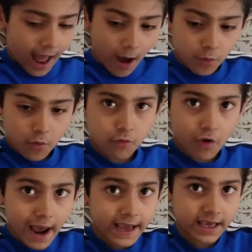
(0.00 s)
I will
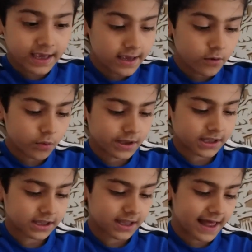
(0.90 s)
write
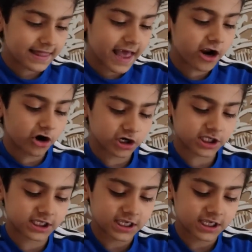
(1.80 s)
with the letters.